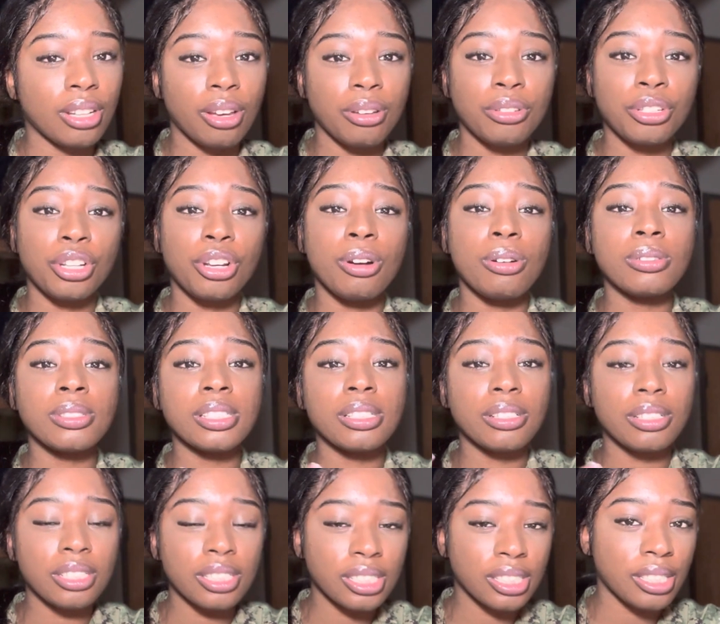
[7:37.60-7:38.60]
you're going to
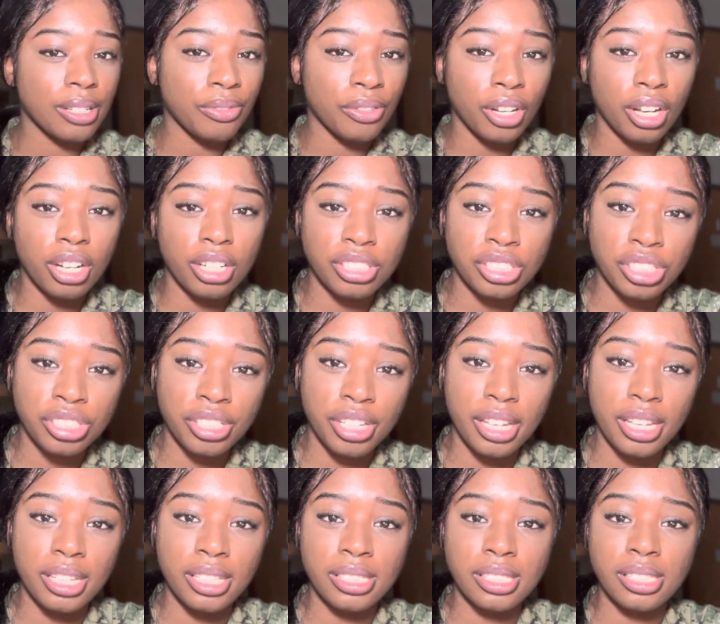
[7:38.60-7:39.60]
all these different
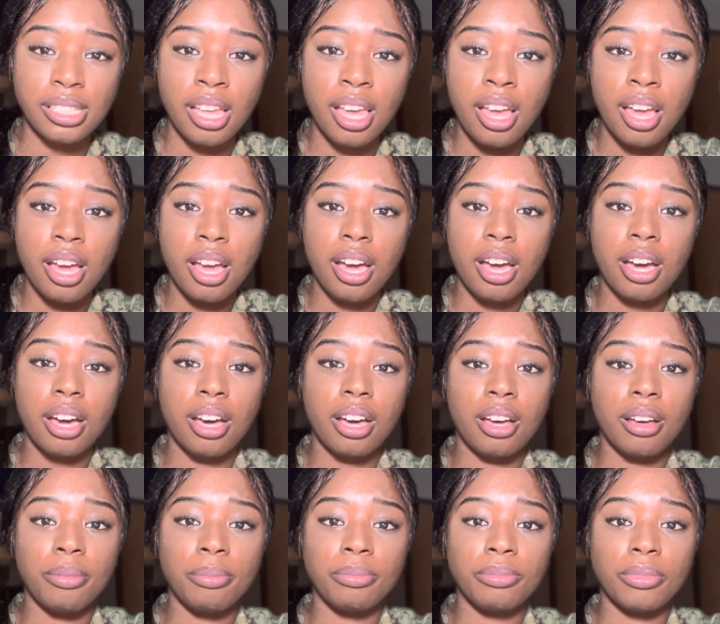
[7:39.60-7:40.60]
countries.
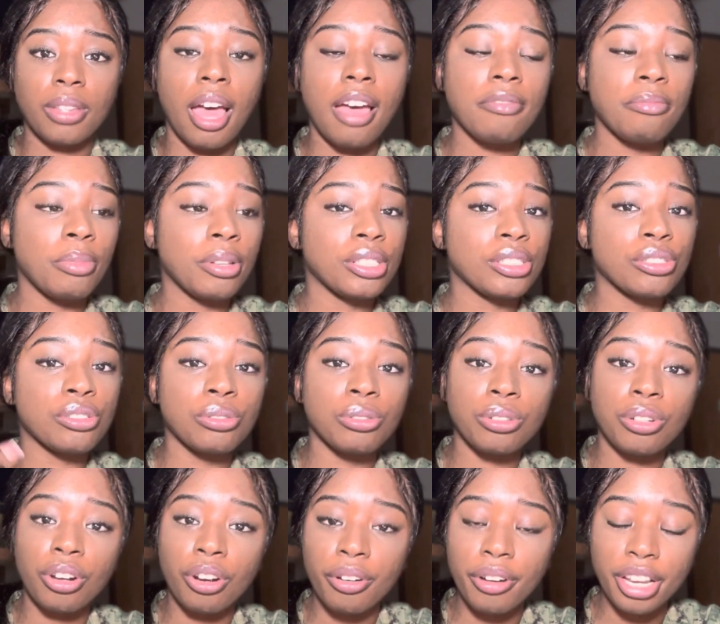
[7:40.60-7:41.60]
I've been to
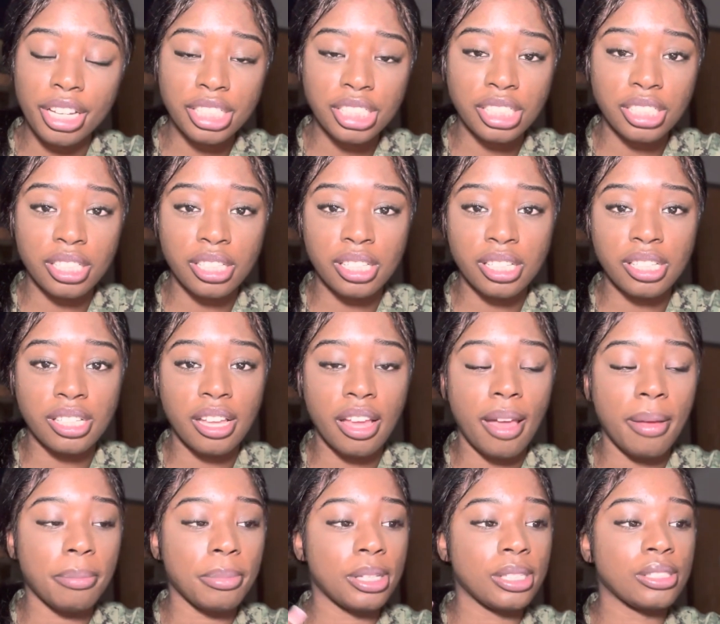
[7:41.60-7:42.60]
Croatia,
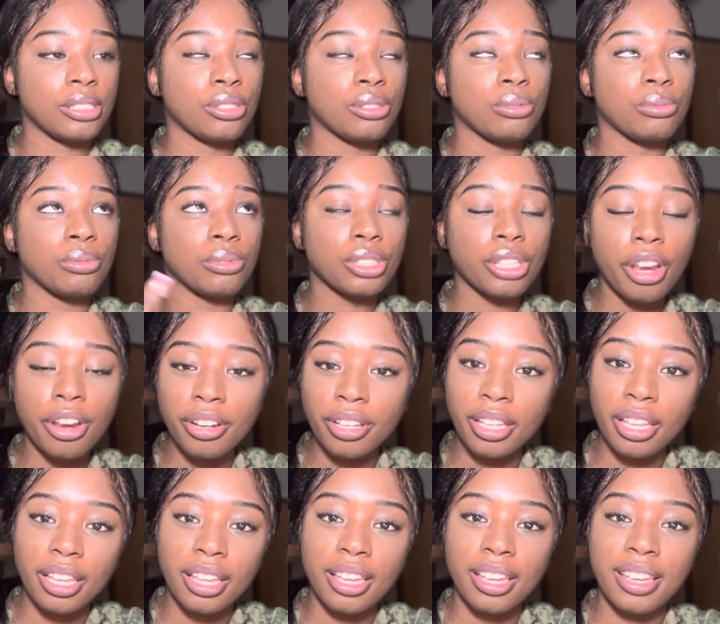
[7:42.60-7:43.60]
I've been to
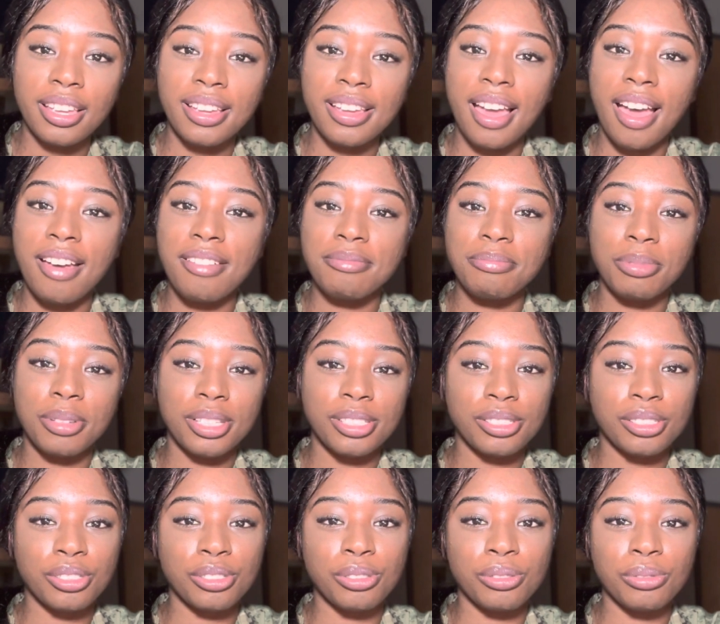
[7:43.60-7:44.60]
Turkey, I've been
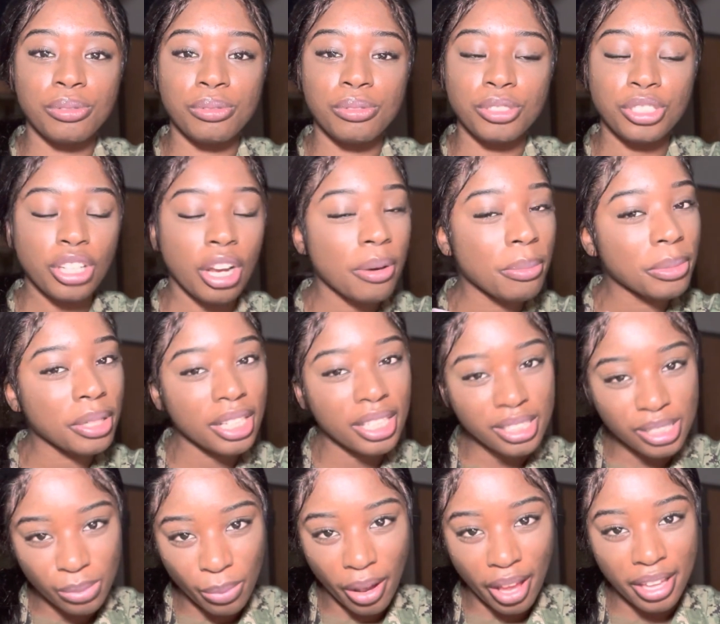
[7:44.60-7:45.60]
to Germany
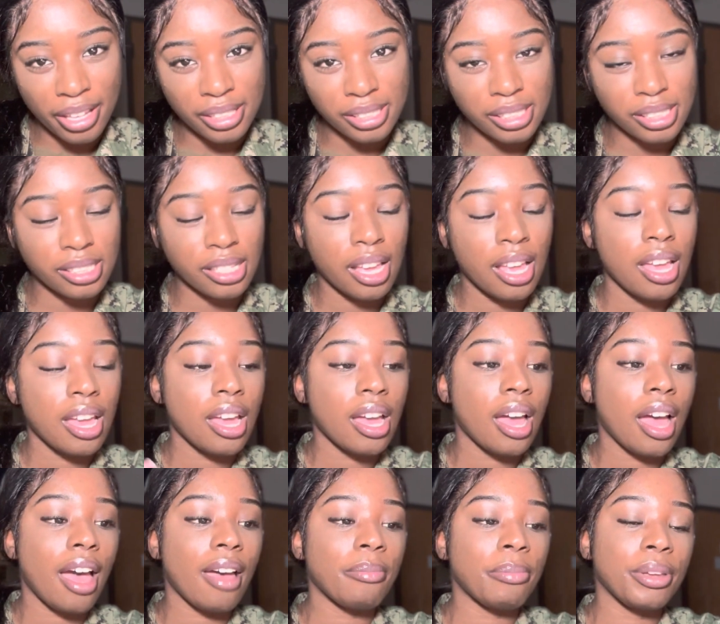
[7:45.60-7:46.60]
twice,
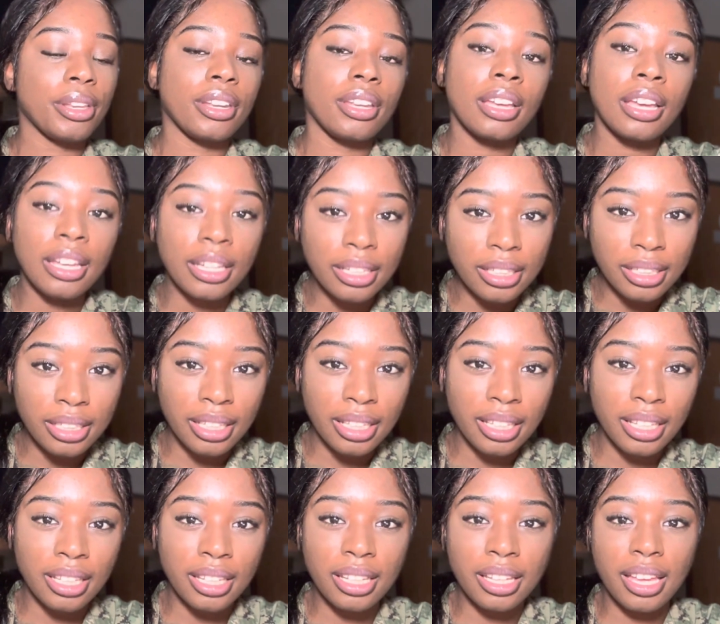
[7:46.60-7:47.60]
I've been to
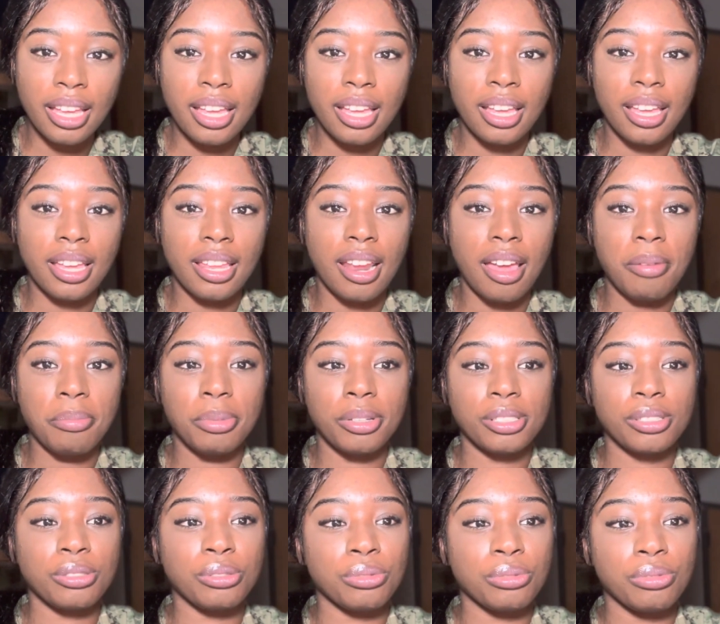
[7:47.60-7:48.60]
Italy, and I've been
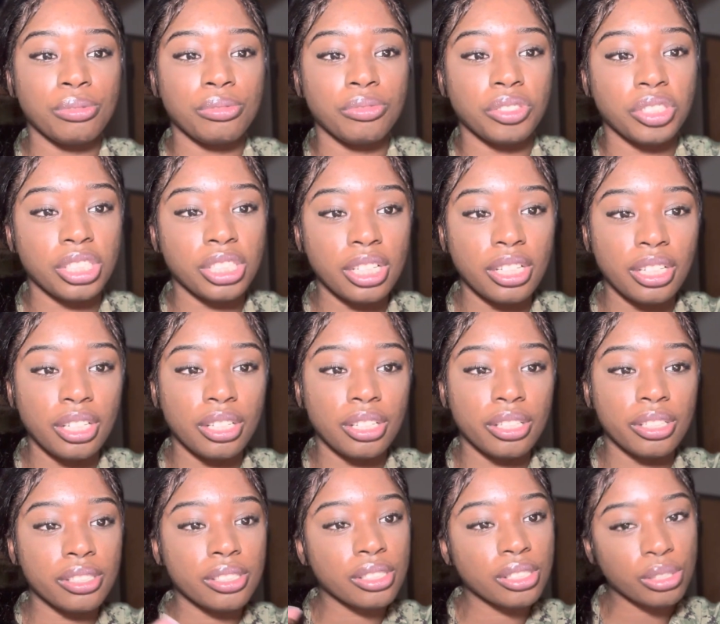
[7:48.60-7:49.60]
to
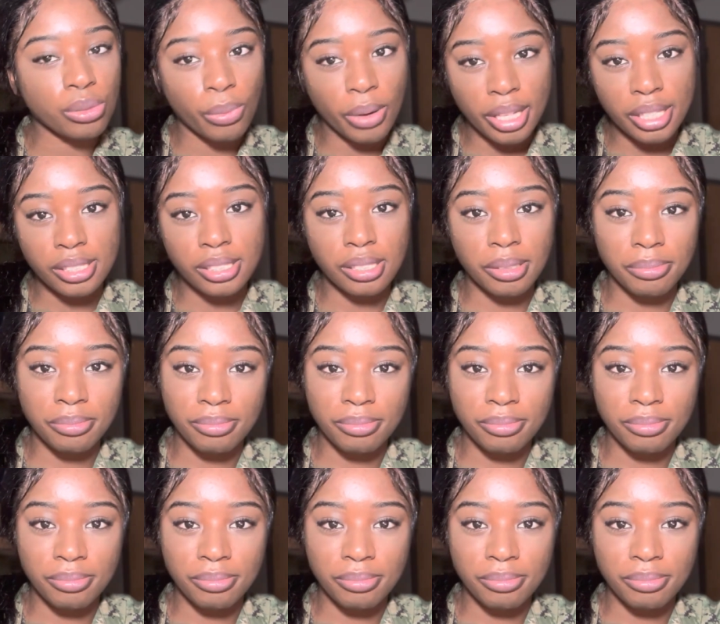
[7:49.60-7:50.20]
Virginia twice,